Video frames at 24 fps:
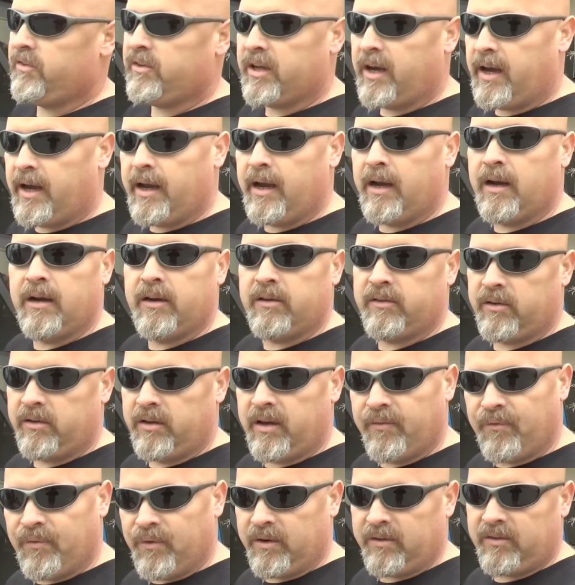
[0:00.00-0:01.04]
tire is a
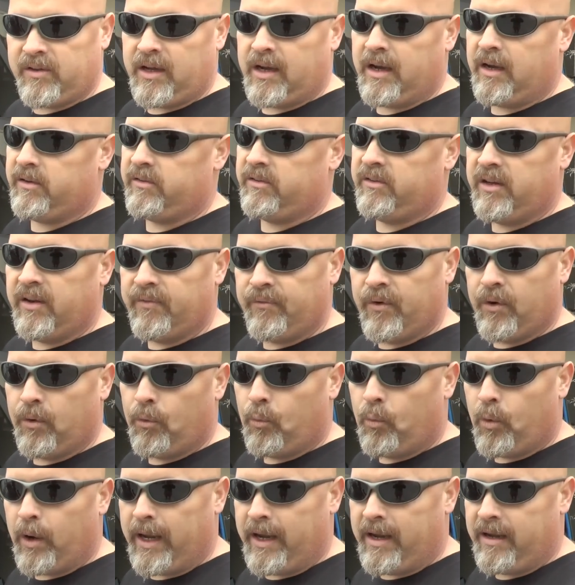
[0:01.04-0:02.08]
different size, different
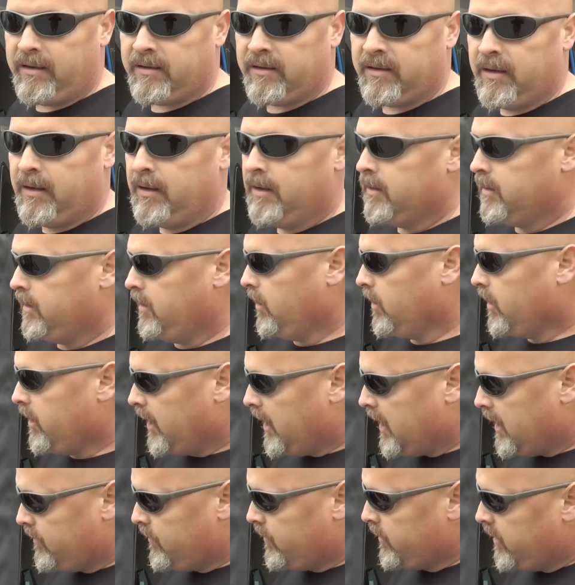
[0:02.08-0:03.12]
weight. You're going
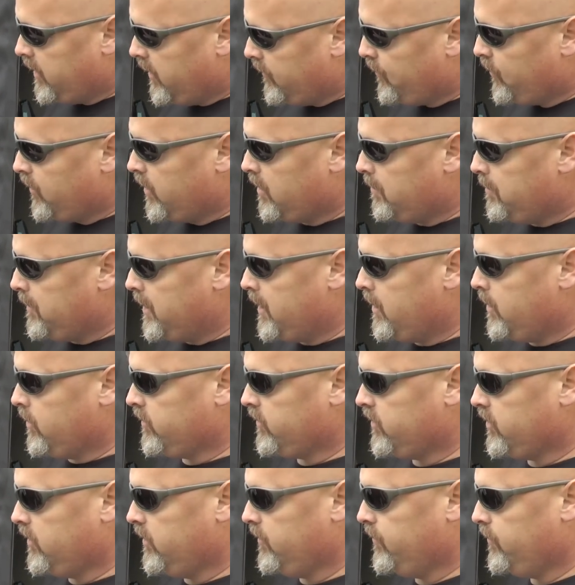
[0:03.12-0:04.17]
to have a different
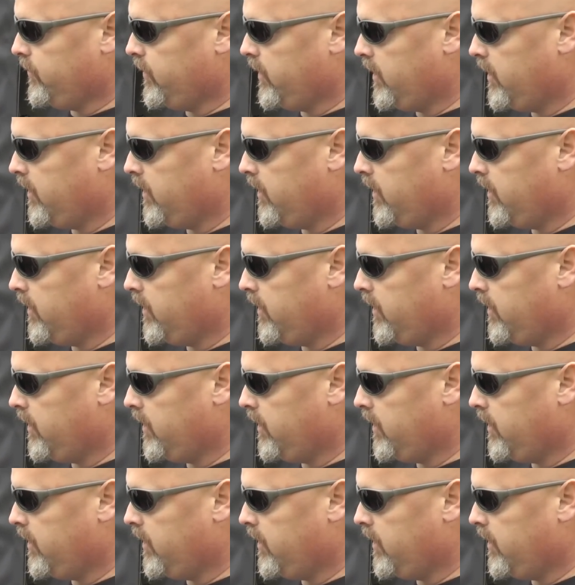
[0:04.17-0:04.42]
amount of